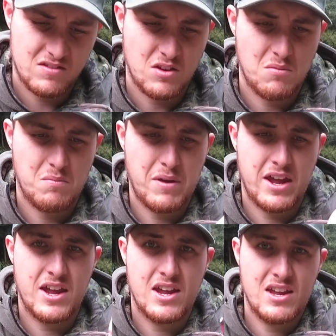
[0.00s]
So
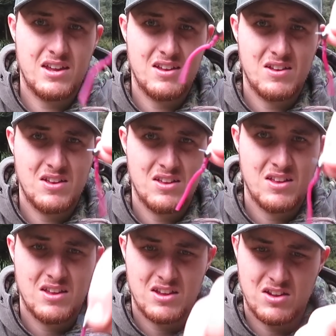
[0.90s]
bang,
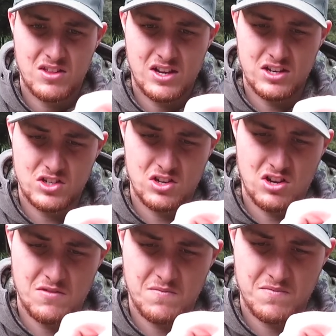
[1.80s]
clinch
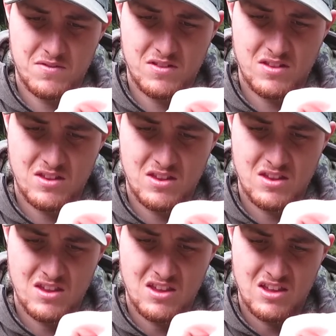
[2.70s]
knot.
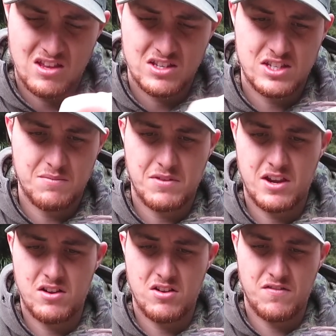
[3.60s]
Snip
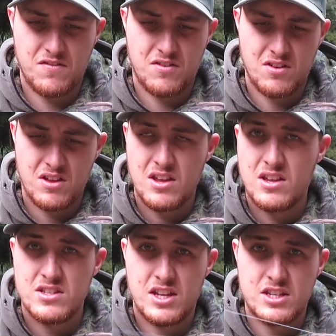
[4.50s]
that off.
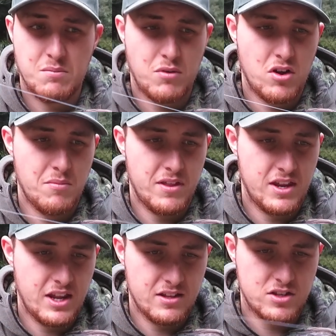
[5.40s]
That's our bomb, and
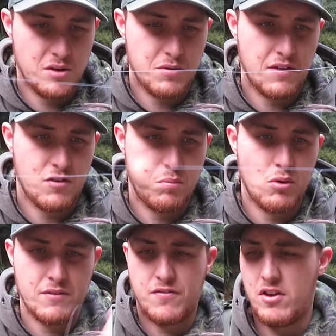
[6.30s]
then at the top you have your
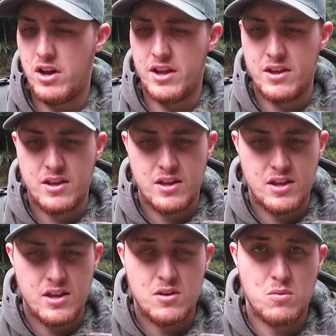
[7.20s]
point fly,
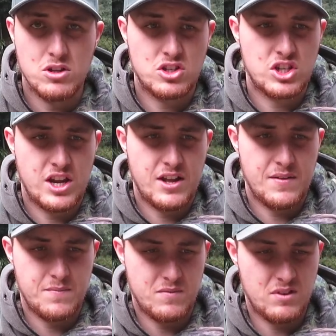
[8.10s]
which
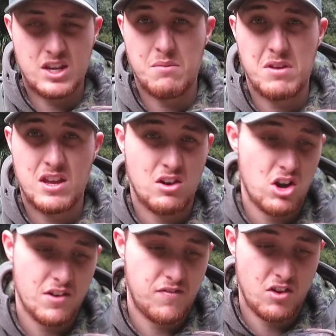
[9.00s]
can be a
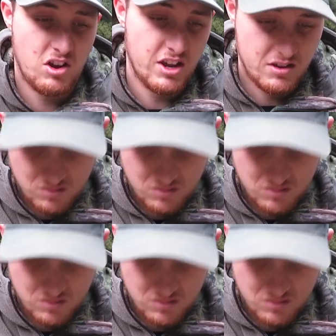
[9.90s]
lighter fly,